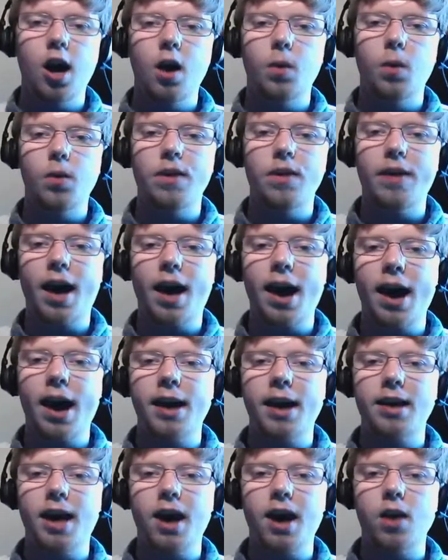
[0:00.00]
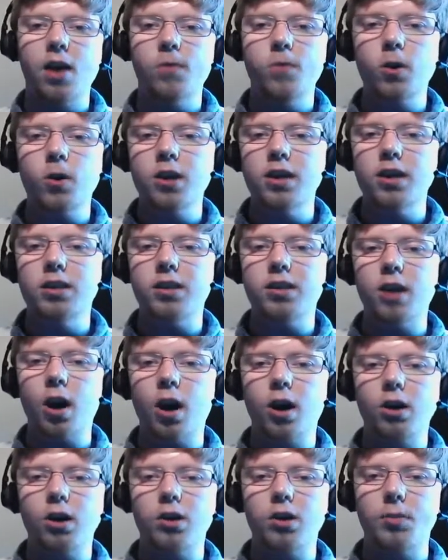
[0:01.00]
We've had a rocky
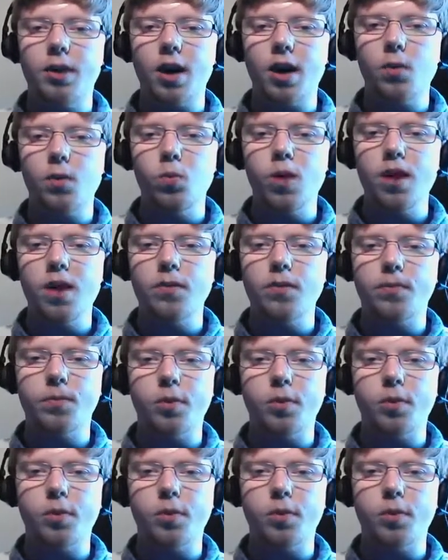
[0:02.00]
start to begin with,